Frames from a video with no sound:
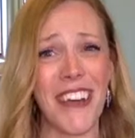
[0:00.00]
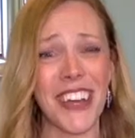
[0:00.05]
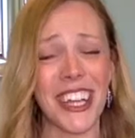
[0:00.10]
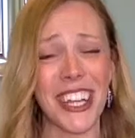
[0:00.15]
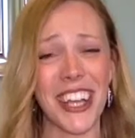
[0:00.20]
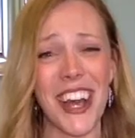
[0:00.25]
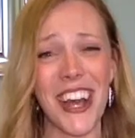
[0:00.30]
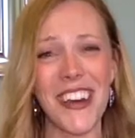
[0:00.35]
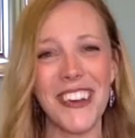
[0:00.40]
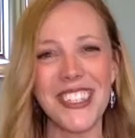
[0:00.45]
it
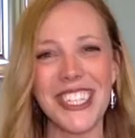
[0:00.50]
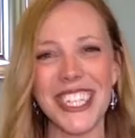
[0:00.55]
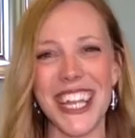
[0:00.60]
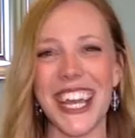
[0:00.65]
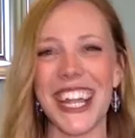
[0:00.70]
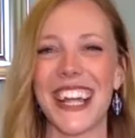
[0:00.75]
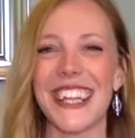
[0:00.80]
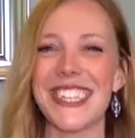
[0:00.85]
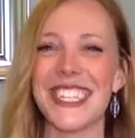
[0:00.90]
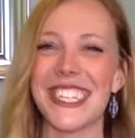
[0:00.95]
goes,
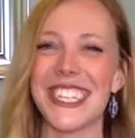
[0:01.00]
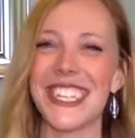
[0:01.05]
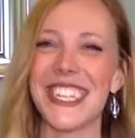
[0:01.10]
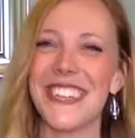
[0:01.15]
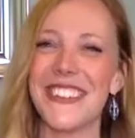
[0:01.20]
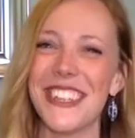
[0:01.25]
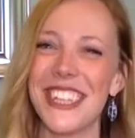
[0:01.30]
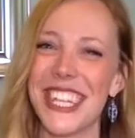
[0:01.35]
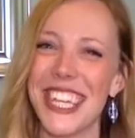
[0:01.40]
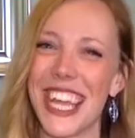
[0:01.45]
and I'll see
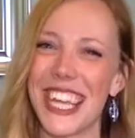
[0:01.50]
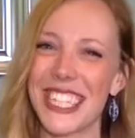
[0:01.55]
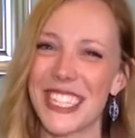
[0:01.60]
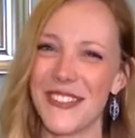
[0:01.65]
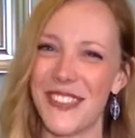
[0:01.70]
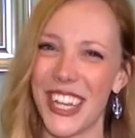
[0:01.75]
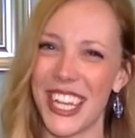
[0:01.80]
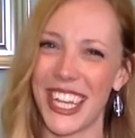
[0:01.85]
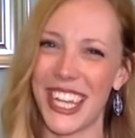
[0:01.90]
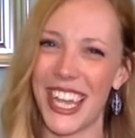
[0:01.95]
you in the next
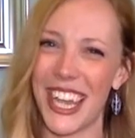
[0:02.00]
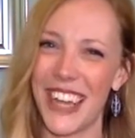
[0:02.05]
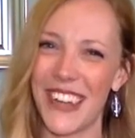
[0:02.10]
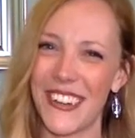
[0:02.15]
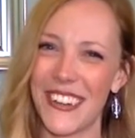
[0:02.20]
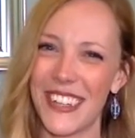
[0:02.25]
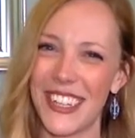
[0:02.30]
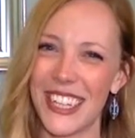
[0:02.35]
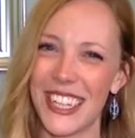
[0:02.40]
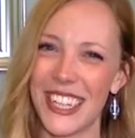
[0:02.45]
video.